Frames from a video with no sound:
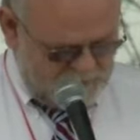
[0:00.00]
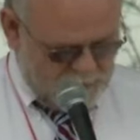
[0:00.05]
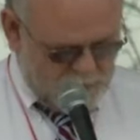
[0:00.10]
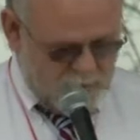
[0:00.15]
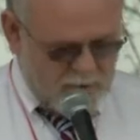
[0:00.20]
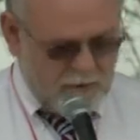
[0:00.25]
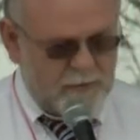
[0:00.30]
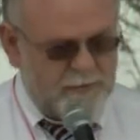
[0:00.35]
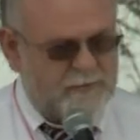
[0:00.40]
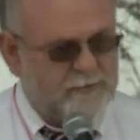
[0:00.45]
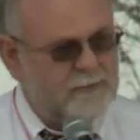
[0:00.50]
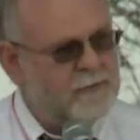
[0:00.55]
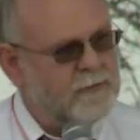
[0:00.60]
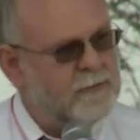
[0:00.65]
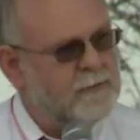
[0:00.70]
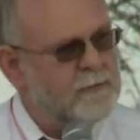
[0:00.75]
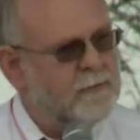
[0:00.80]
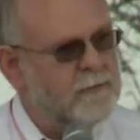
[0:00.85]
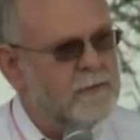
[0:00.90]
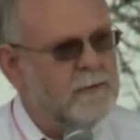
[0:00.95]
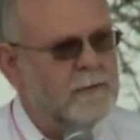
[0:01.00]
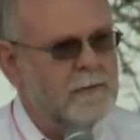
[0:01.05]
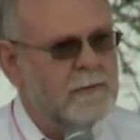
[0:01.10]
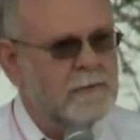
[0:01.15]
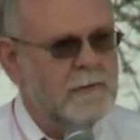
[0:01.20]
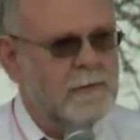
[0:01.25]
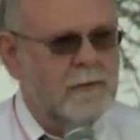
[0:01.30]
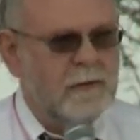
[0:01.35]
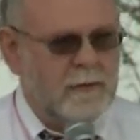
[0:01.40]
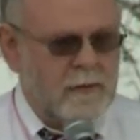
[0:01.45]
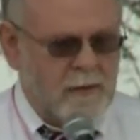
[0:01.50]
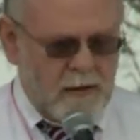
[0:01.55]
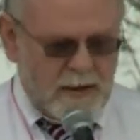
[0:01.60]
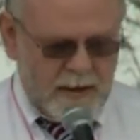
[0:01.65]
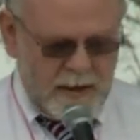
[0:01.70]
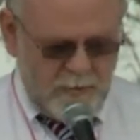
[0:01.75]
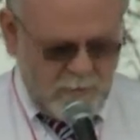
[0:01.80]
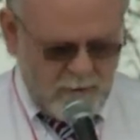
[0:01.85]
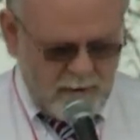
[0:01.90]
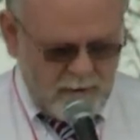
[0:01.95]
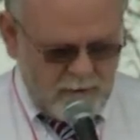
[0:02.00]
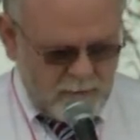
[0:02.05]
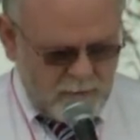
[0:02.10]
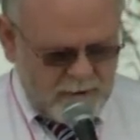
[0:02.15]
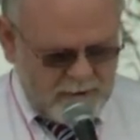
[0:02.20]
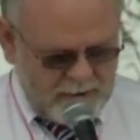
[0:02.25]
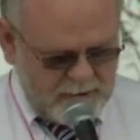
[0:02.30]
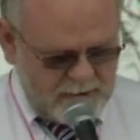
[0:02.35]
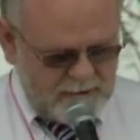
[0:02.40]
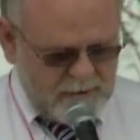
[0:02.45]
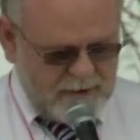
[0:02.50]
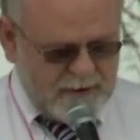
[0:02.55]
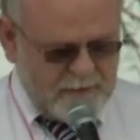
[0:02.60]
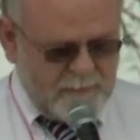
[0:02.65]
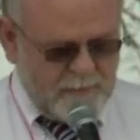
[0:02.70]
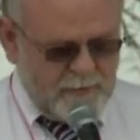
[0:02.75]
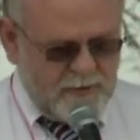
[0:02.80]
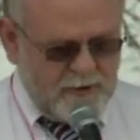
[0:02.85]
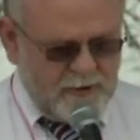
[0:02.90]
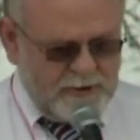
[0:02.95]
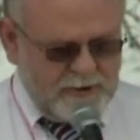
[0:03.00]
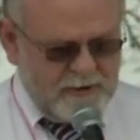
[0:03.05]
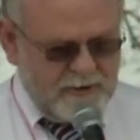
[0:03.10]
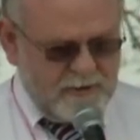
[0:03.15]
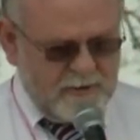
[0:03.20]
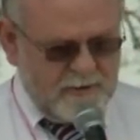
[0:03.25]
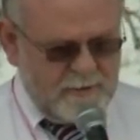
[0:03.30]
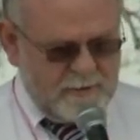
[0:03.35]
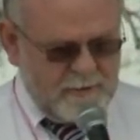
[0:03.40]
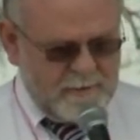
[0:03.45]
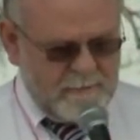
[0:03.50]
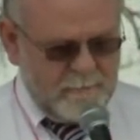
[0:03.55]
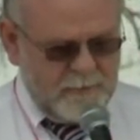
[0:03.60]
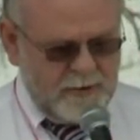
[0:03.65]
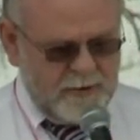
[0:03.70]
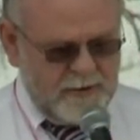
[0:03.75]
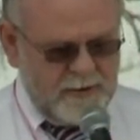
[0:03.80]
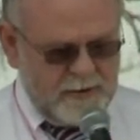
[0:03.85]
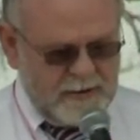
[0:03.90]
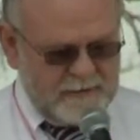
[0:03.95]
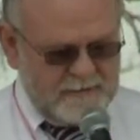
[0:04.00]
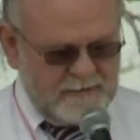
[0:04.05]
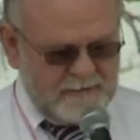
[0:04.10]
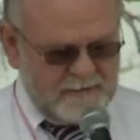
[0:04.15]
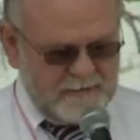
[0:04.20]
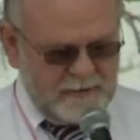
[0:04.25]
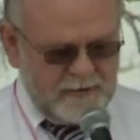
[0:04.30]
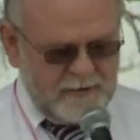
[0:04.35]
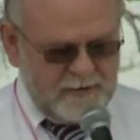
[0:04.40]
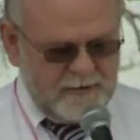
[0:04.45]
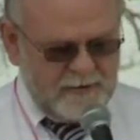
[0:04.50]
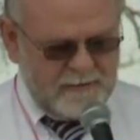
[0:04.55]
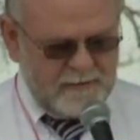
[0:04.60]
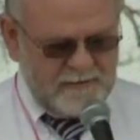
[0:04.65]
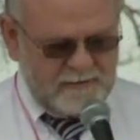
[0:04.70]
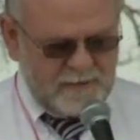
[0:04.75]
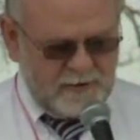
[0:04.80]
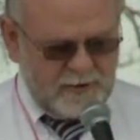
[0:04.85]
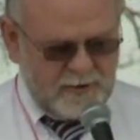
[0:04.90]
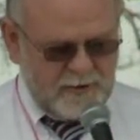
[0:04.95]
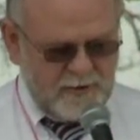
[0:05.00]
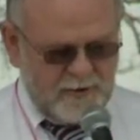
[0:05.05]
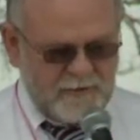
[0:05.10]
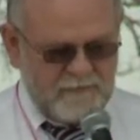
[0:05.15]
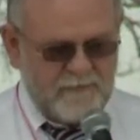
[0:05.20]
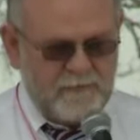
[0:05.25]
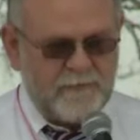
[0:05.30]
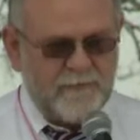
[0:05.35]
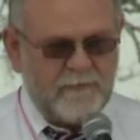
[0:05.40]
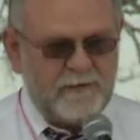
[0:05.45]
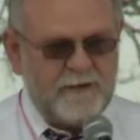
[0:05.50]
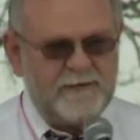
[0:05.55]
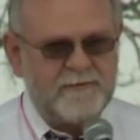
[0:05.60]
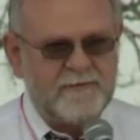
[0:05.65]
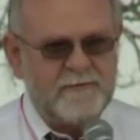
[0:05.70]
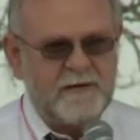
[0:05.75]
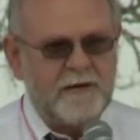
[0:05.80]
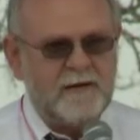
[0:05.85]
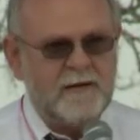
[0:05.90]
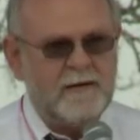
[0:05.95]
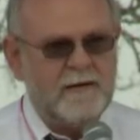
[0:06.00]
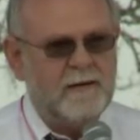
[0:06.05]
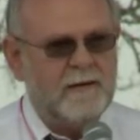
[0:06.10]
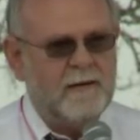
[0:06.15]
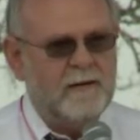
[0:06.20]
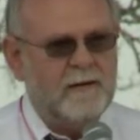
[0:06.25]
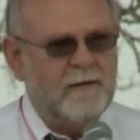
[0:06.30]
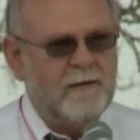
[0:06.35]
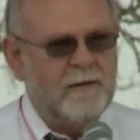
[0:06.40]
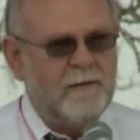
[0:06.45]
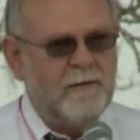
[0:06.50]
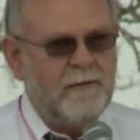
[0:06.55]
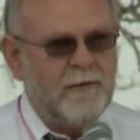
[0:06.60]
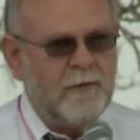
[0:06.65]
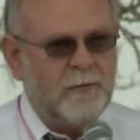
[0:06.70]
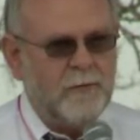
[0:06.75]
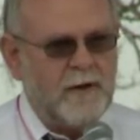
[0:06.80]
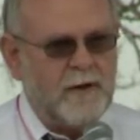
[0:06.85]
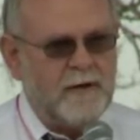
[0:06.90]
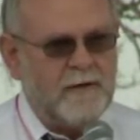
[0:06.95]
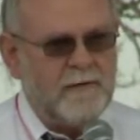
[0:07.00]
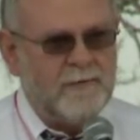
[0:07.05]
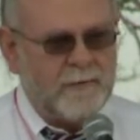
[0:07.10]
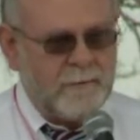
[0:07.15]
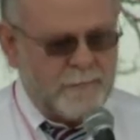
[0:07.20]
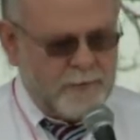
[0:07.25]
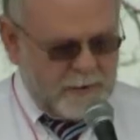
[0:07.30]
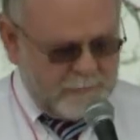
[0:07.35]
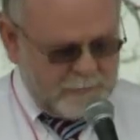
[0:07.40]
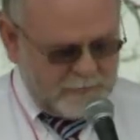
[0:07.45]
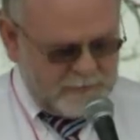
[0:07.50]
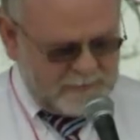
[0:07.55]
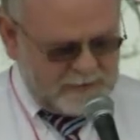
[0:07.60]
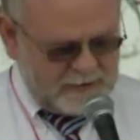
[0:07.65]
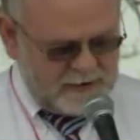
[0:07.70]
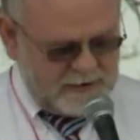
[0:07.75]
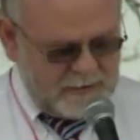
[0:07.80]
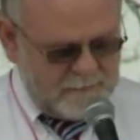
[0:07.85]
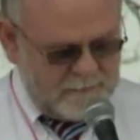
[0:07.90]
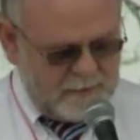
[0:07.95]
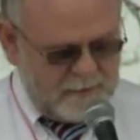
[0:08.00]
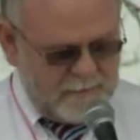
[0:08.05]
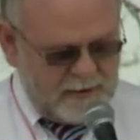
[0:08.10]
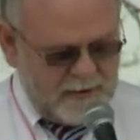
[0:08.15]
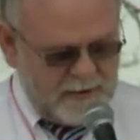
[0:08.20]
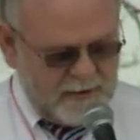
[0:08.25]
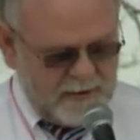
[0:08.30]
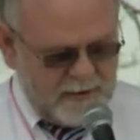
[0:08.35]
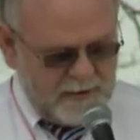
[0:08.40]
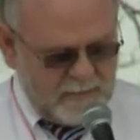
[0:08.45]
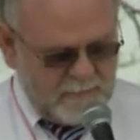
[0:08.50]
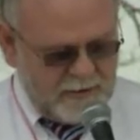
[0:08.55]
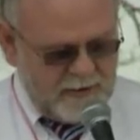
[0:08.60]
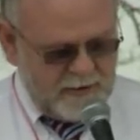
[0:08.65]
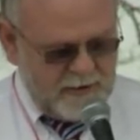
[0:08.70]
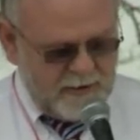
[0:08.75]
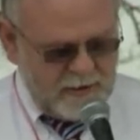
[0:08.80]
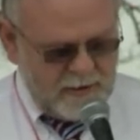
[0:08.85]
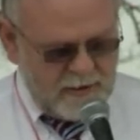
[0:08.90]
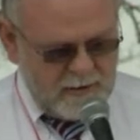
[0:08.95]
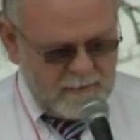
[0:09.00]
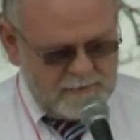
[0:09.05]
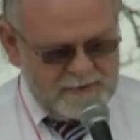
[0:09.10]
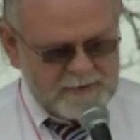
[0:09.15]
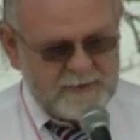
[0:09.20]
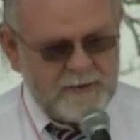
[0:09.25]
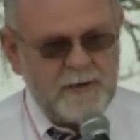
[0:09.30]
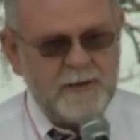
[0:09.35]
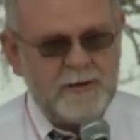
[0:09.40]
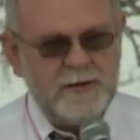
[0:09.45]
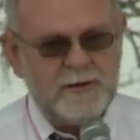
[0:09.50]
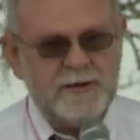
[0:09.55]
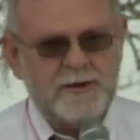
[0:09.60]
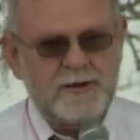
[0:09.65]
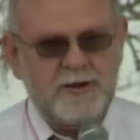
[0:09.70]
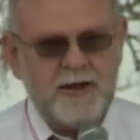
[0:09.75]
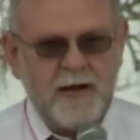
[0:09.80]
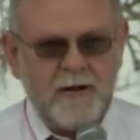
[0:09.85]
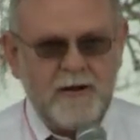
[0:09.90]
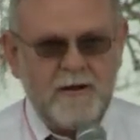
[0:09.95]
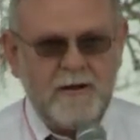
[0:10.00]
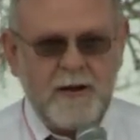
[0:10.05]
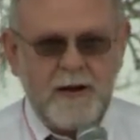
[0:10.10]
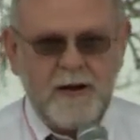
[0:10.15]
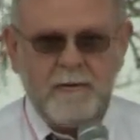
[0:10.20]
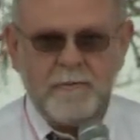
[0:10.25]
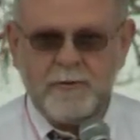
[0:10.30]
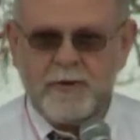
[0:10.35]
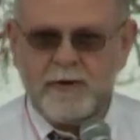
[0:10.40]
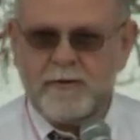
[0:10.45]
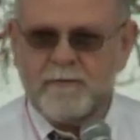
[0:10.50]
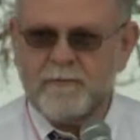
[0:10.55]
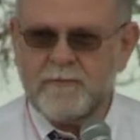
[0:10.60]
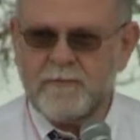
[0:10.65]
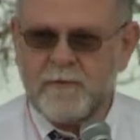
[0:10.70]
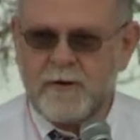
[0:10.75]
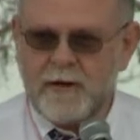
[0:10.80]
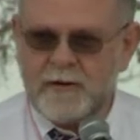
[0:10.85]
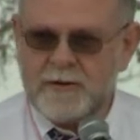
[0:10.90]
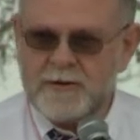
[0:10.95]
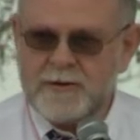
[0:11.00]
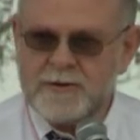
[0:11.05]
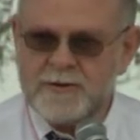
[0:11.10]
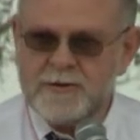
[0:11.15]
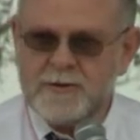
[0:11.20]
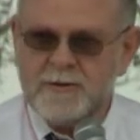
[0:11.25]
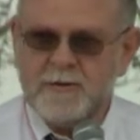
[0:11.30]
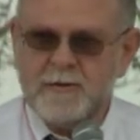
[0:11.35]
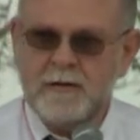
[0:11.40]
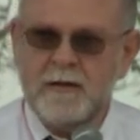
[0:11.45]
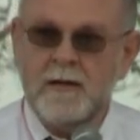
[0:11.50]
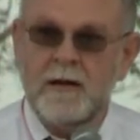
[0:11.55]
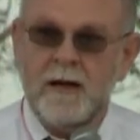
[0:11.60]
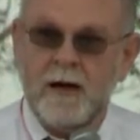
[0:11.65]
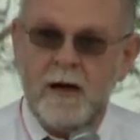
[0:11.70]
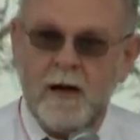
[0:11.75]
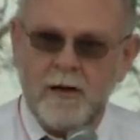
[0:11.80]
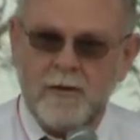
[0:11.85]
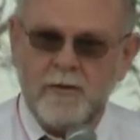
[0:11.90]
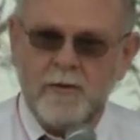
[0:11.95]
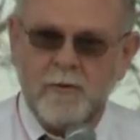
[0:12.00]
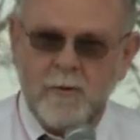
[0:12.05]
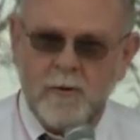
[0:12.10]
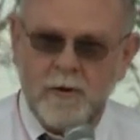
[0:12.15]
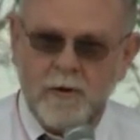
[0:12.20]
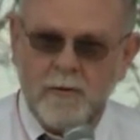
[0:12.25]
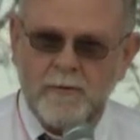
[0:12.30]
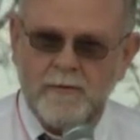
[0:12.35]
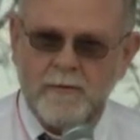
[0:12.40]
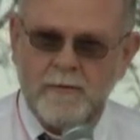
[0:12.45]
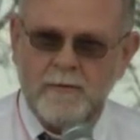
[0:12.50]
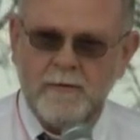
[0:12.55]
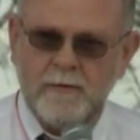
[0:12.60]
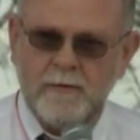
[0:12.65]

Quote, "A well-regulated militia being necessary to the security of a free state, the right of the people to keep and bear arms shall not be infringed." Unquote.